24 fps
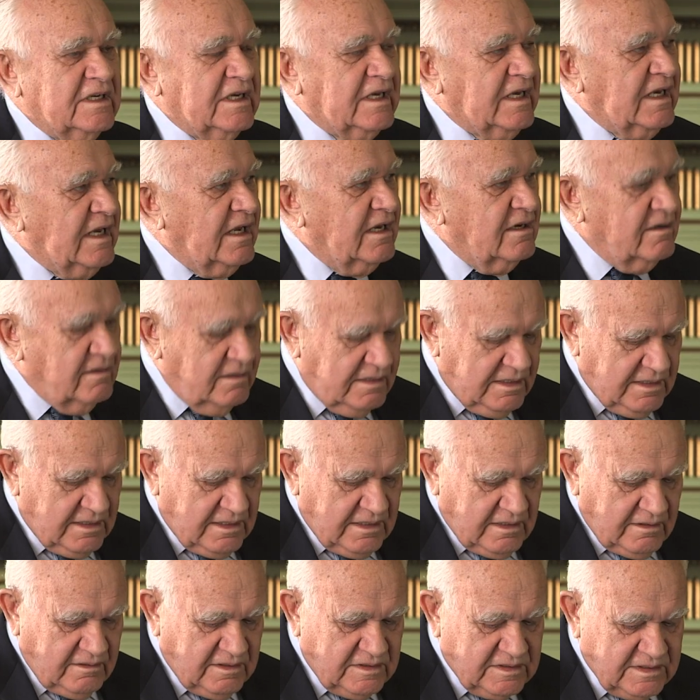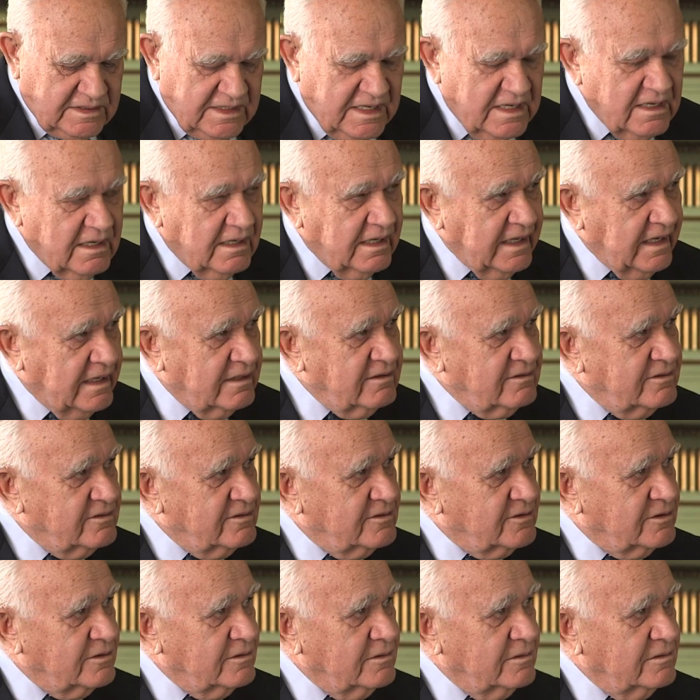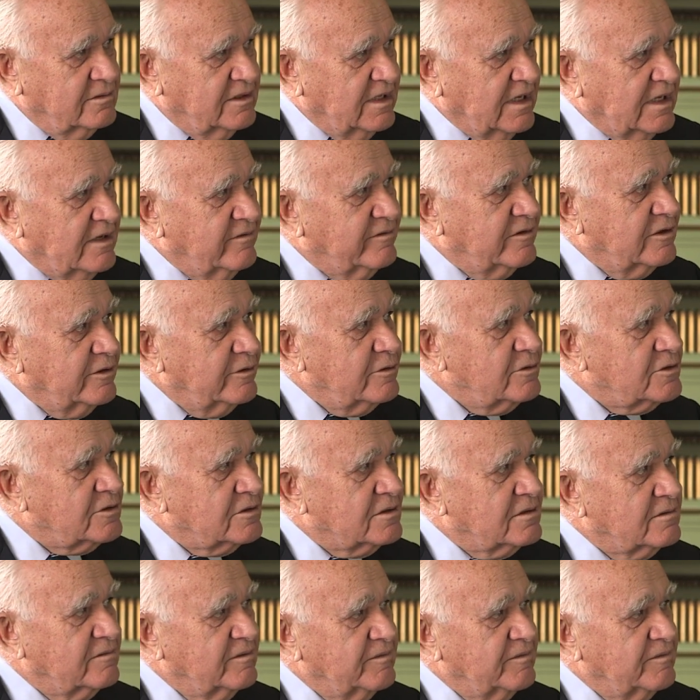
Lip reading: And this then led to the evolution